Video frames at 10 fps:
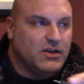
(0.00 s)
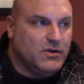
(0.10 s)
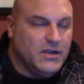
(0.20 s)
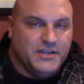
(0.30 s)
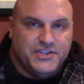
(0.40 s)

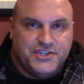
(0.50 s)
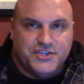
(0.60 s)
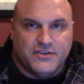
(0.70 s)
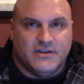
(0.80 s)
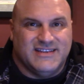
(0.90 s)

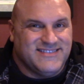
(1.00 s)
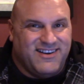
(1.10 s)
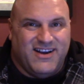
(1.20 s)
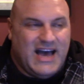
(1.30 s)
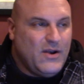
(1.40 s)
insurance.
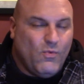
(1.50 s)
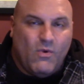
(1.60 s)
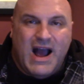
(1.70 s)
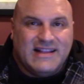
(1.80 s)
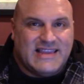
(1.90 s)
I don't
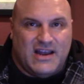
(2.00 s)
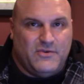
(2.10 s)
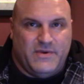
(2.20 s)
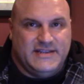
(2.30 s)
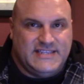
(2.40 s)
want that
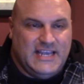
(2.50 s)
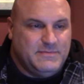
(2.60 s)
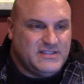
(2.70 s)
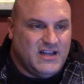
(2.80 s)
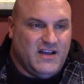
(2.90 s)
red tape
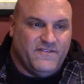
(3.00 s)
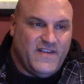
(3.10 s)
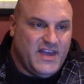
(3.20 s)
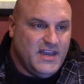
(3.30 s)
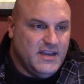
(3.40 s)
stuff.
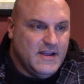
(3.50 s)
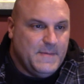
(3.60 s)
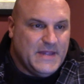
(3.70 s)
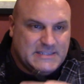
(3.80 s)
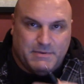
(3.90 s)
And
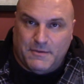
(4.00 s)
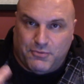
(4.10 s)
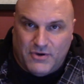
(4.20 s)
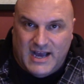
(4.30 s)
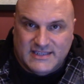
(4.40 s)
it's been a
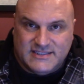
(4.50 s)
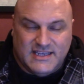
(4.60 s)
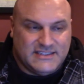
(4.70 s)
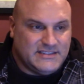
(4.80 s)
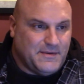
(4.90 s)

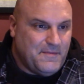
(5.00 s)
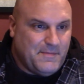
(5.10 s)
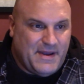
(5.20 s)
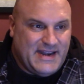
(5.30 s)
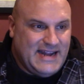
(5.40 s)
process. So I'm in
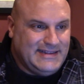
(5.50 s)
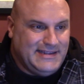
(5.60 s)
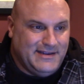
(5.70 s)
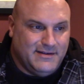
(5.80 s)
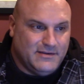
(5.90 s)
my 9th year.